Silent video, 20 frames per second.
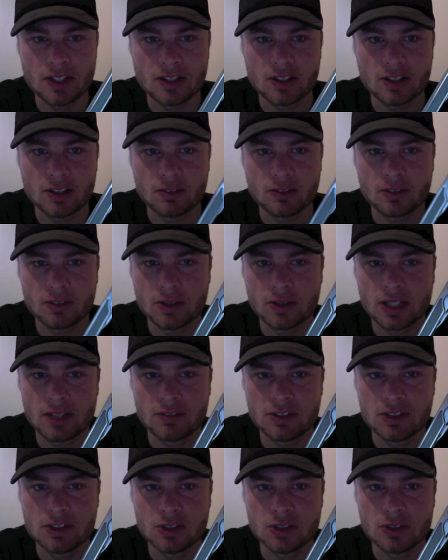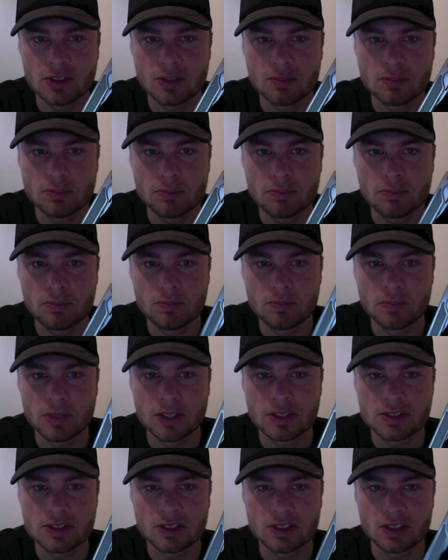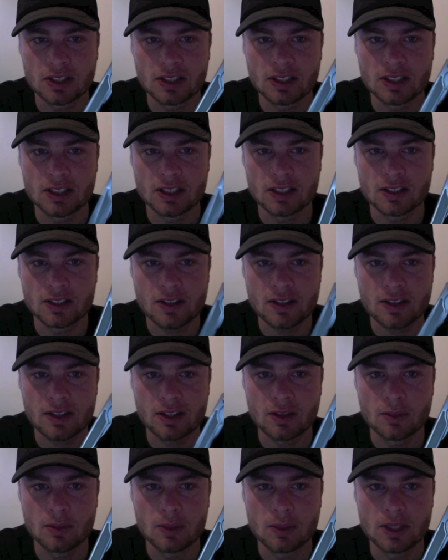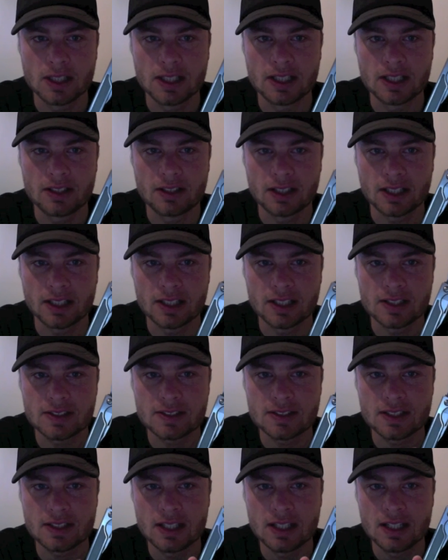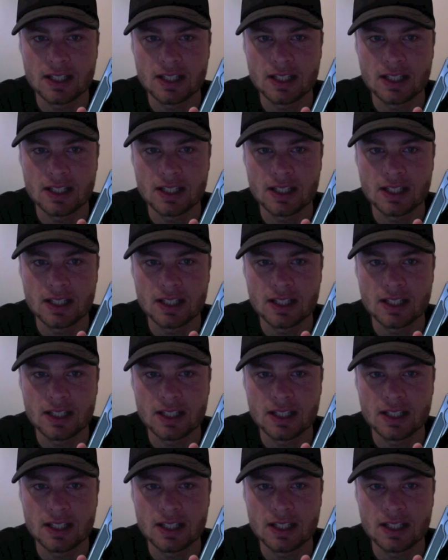You got a real heavy duty bit, so you can cut thicker wire, I guess.